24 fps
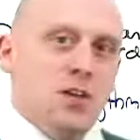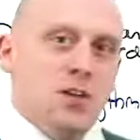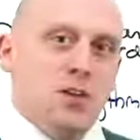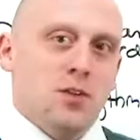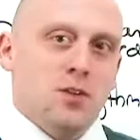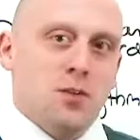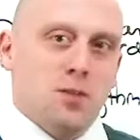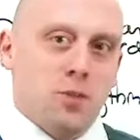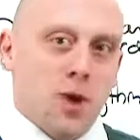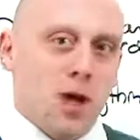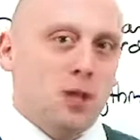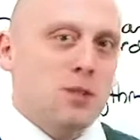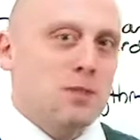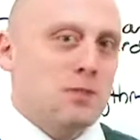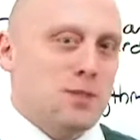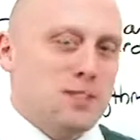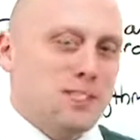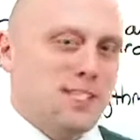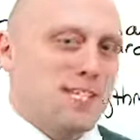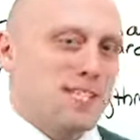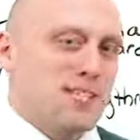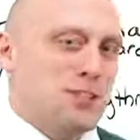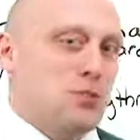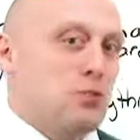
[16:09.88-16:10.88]
The problem
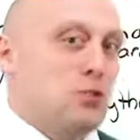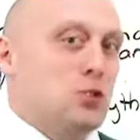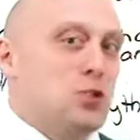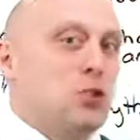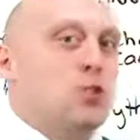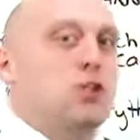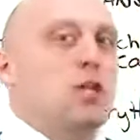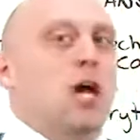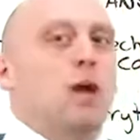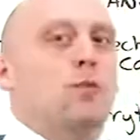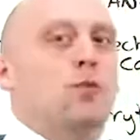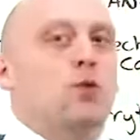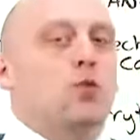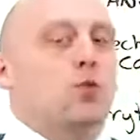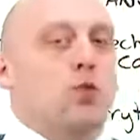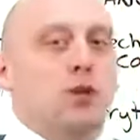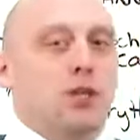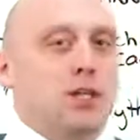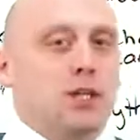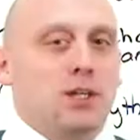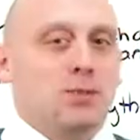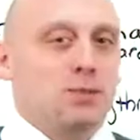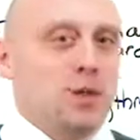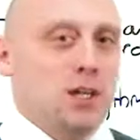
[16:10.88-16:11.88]
is that you should not be
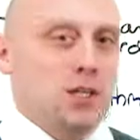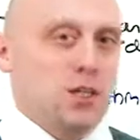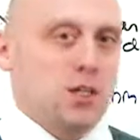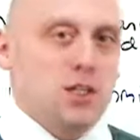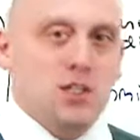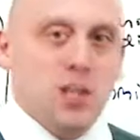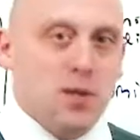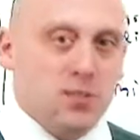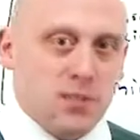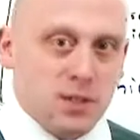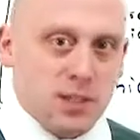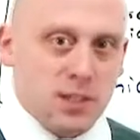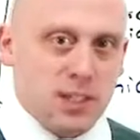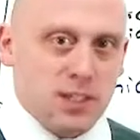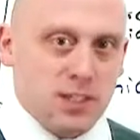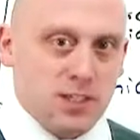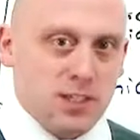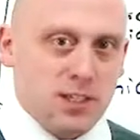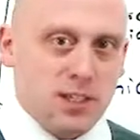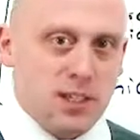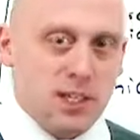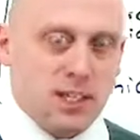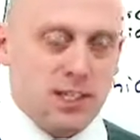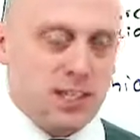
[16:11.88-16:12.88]
working patients up for
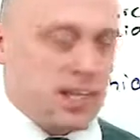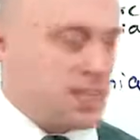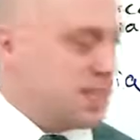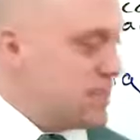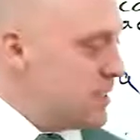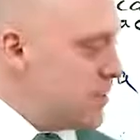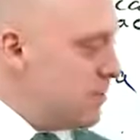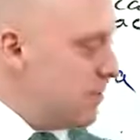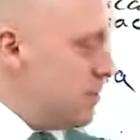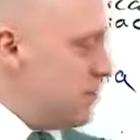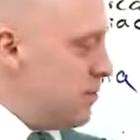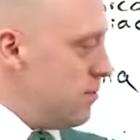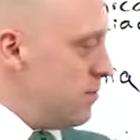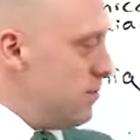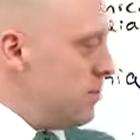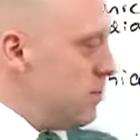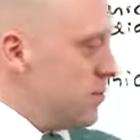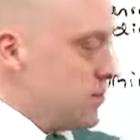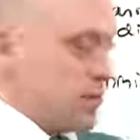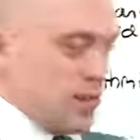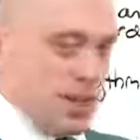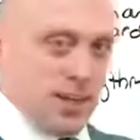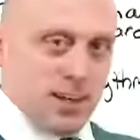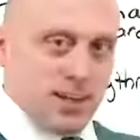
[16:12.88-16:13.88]
this, and that's
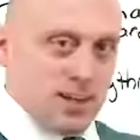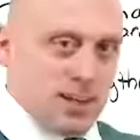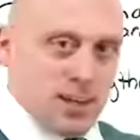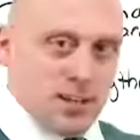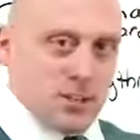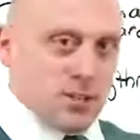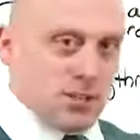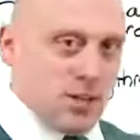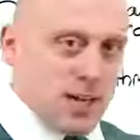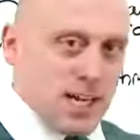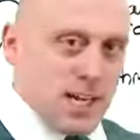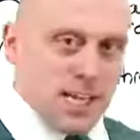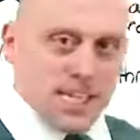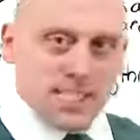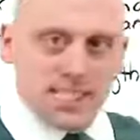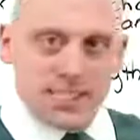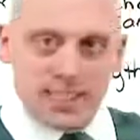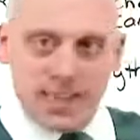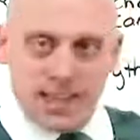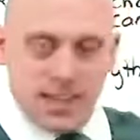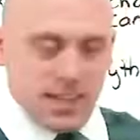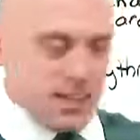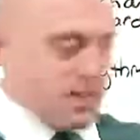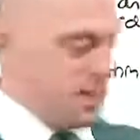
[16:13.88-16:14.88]
got contrast
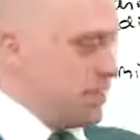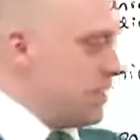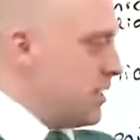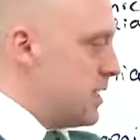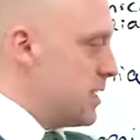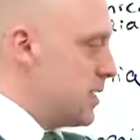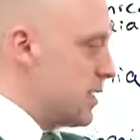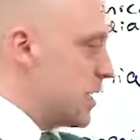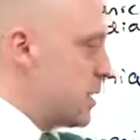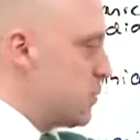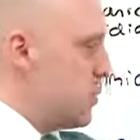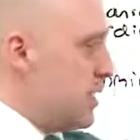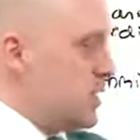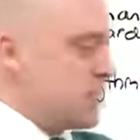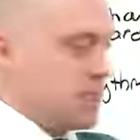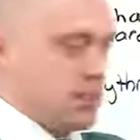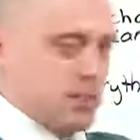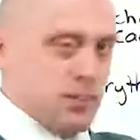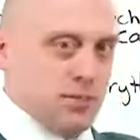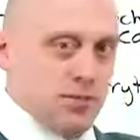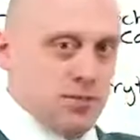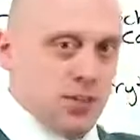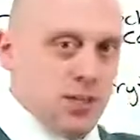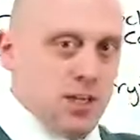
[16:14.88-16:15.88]
and it's
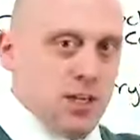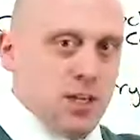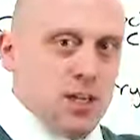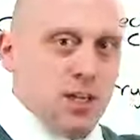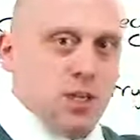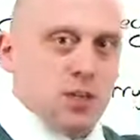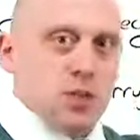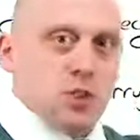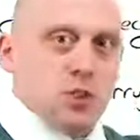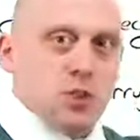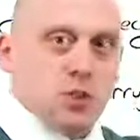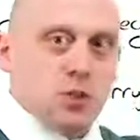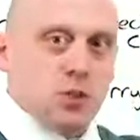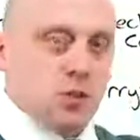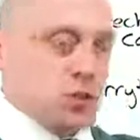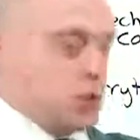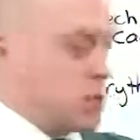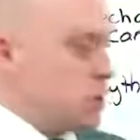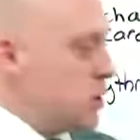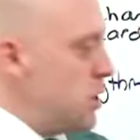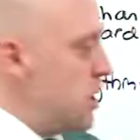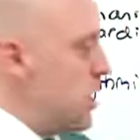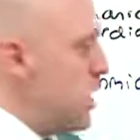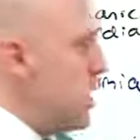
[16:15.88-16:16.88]
expensive. So you'll
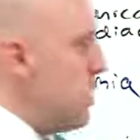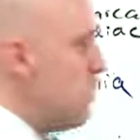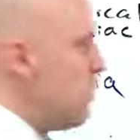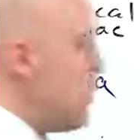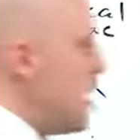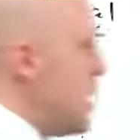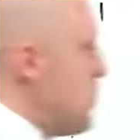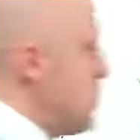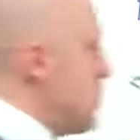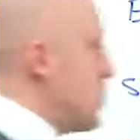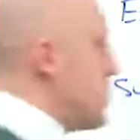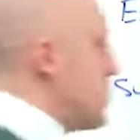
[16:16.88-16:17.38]
see people